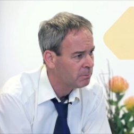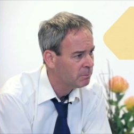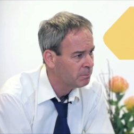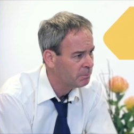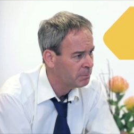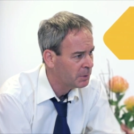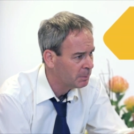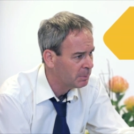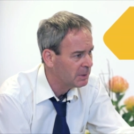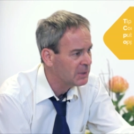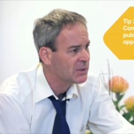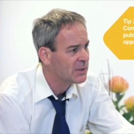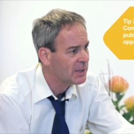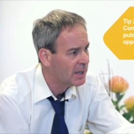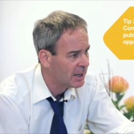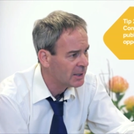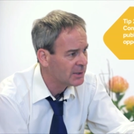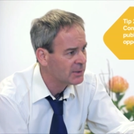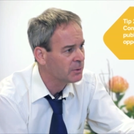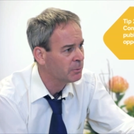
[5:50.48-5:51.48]

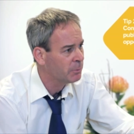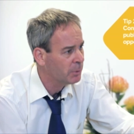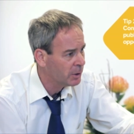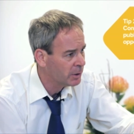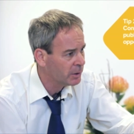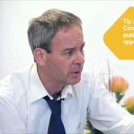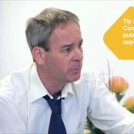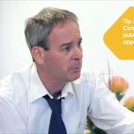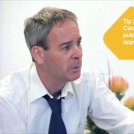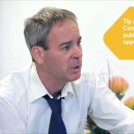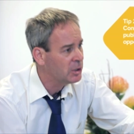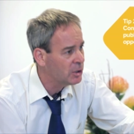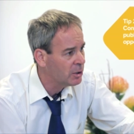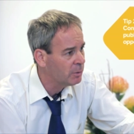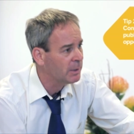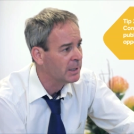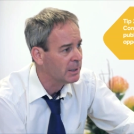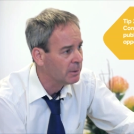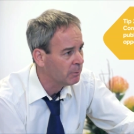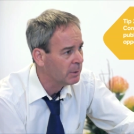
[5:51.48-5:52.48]
publicise the work that we're
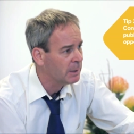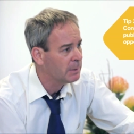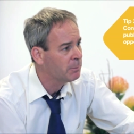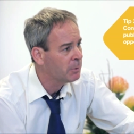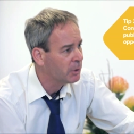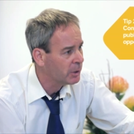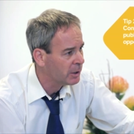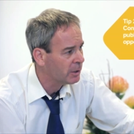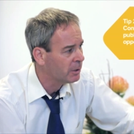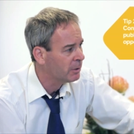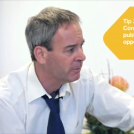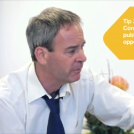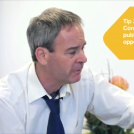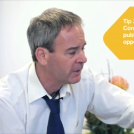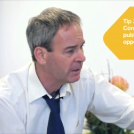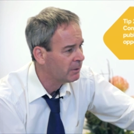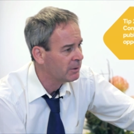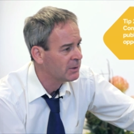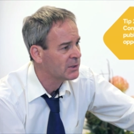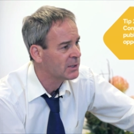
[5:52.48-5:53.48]
doing. We put it on
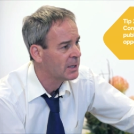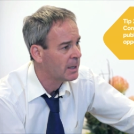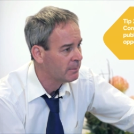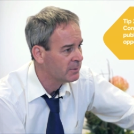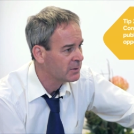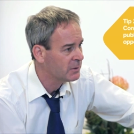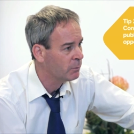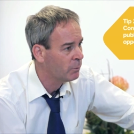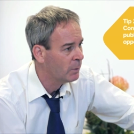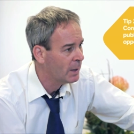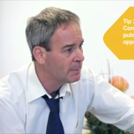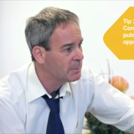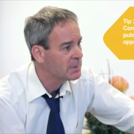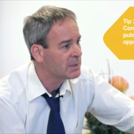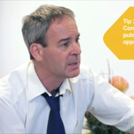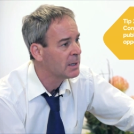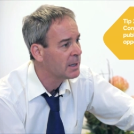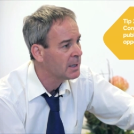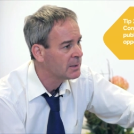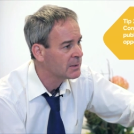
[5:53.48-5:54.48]
various types of
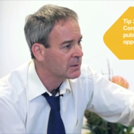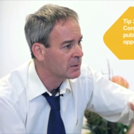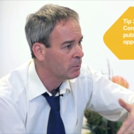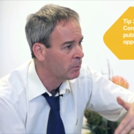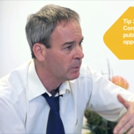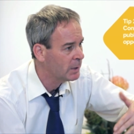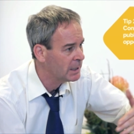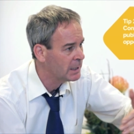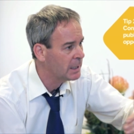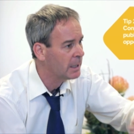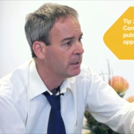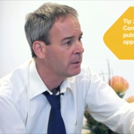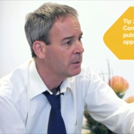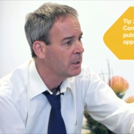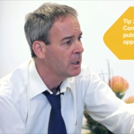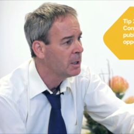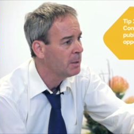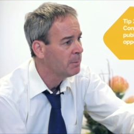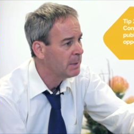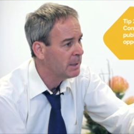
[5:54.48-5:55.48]
websites, and we get
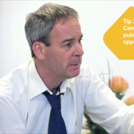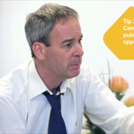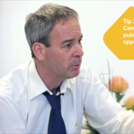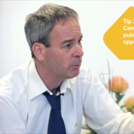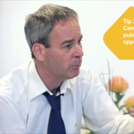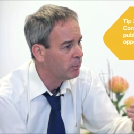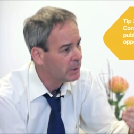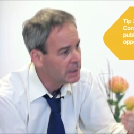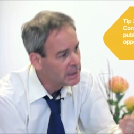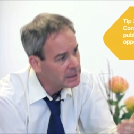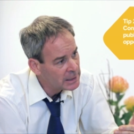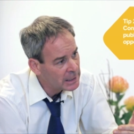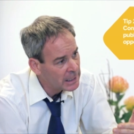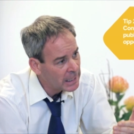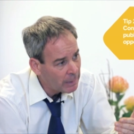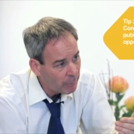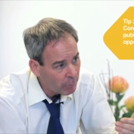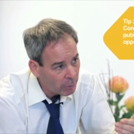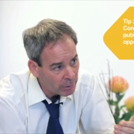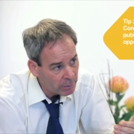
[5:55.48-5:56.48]
people reading
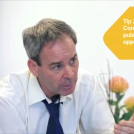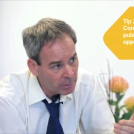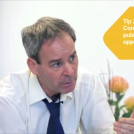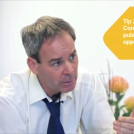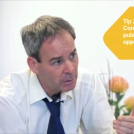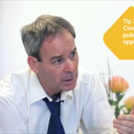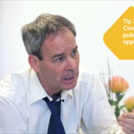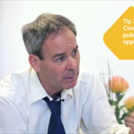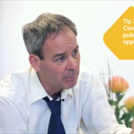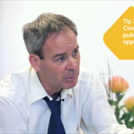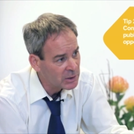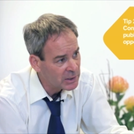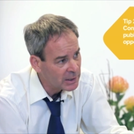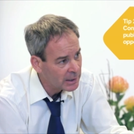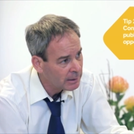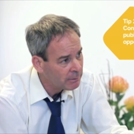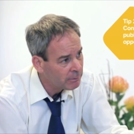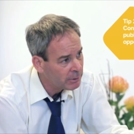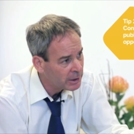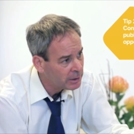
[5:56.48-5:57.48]
our our
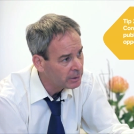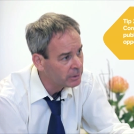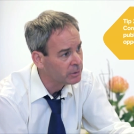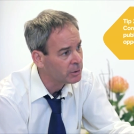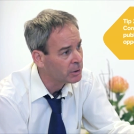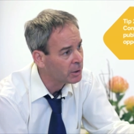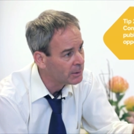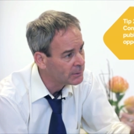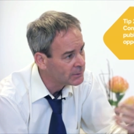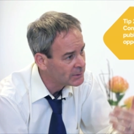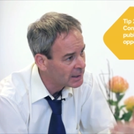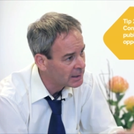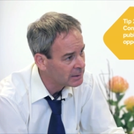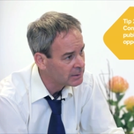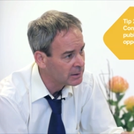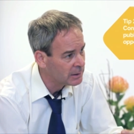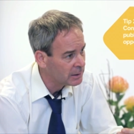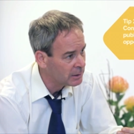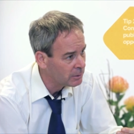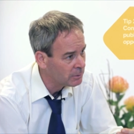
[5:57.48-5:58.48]
material and
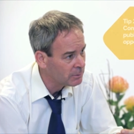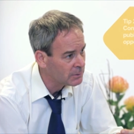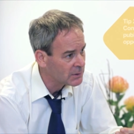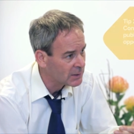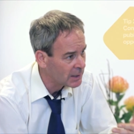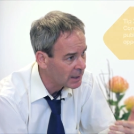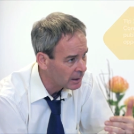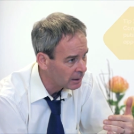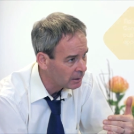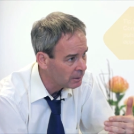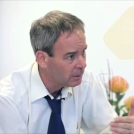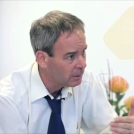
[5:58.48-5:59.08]
contacting you and saying,